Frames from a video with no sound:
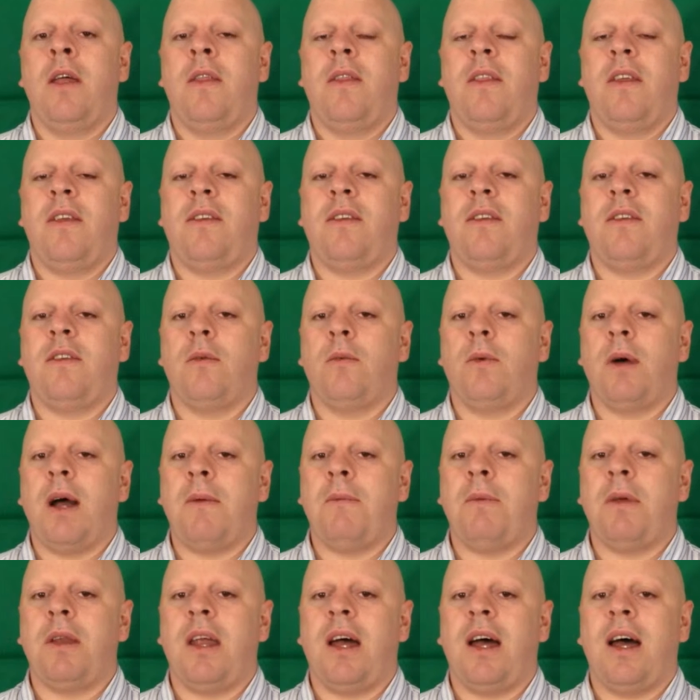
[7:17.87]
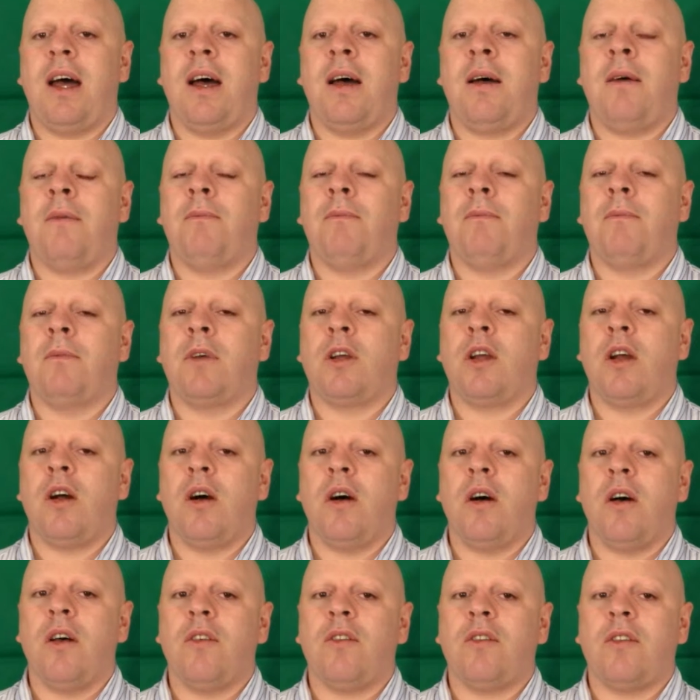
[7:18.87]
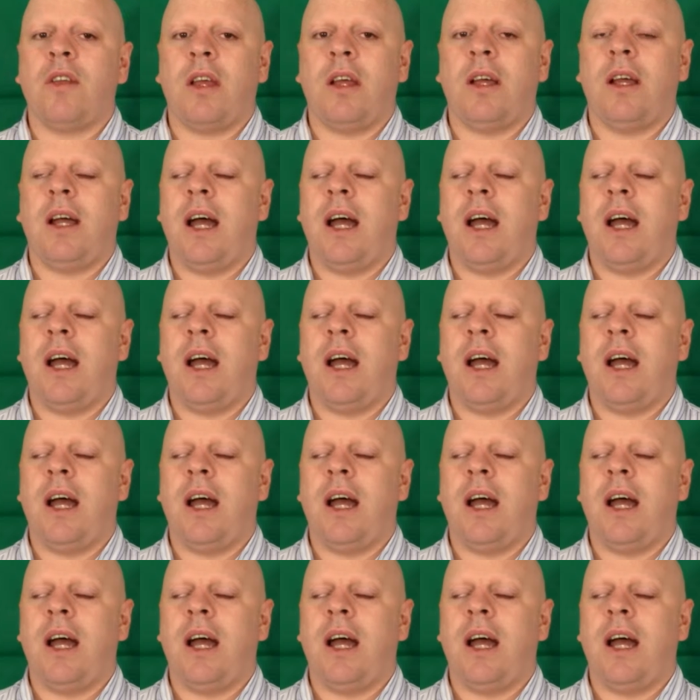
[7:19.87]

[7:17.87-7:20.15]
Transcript: This is a webinar course